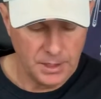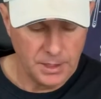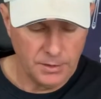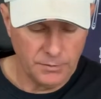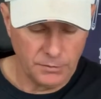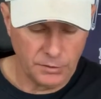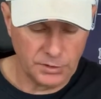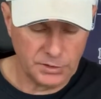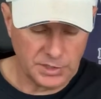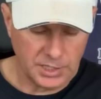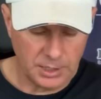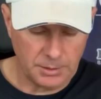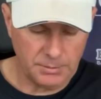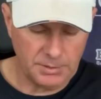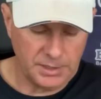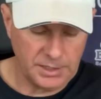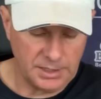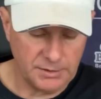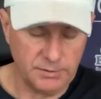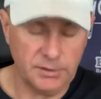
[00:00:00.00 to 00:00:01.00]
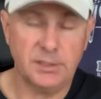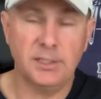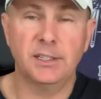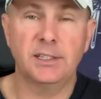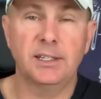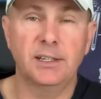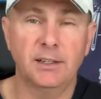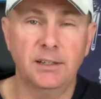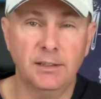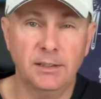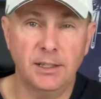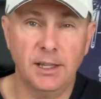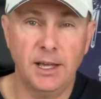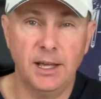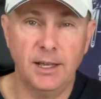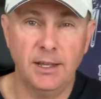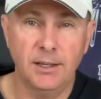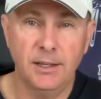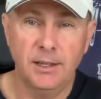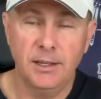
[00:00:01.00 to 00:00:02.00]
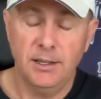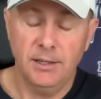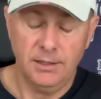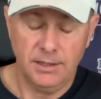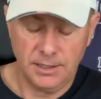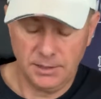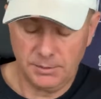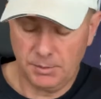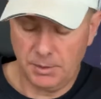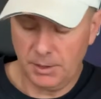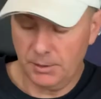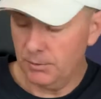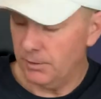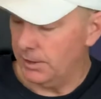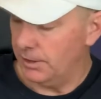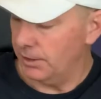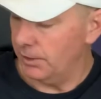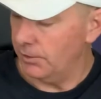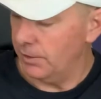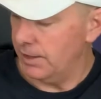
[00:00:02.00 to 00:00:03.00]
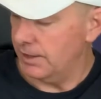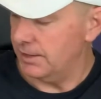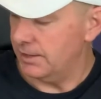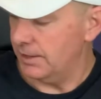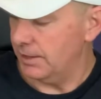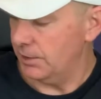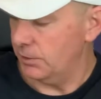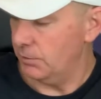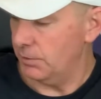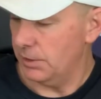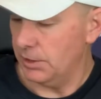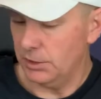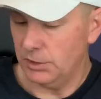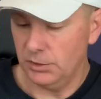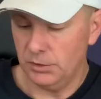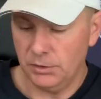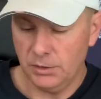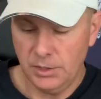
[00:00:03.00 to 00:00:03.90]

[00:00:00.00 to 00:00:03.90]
First, help me never to tell a lie." That's probably one of the greatest things we could do.